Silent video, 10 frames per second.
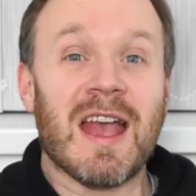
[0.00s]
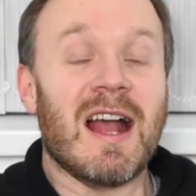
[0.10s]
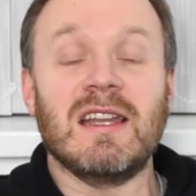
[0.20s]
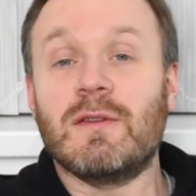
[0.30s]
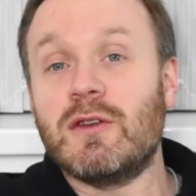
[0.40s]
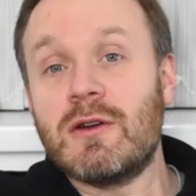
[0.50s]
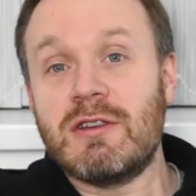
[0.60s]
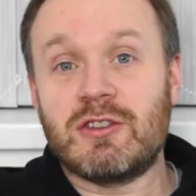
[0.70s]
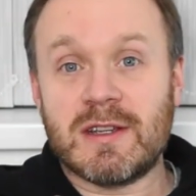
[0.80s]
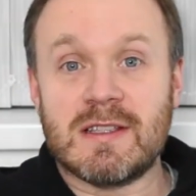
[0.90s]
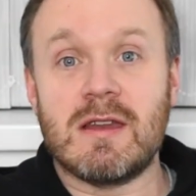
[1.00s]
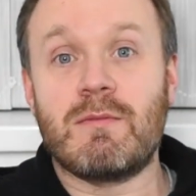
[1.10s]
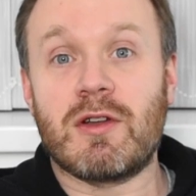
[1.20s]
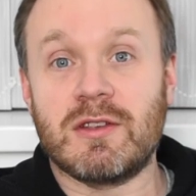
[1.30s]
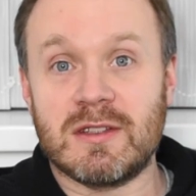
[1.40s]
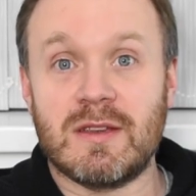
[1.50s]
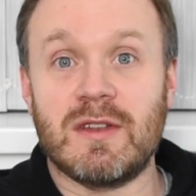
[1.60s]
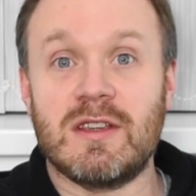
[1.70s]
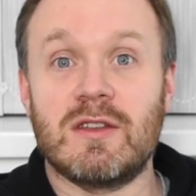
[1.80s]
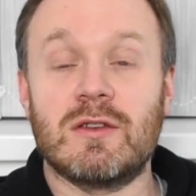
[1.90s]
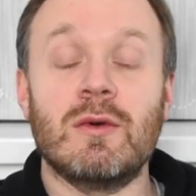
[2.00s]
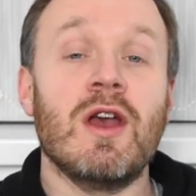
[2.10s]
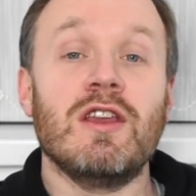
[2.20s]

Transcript: And if you're interested in productivity at all,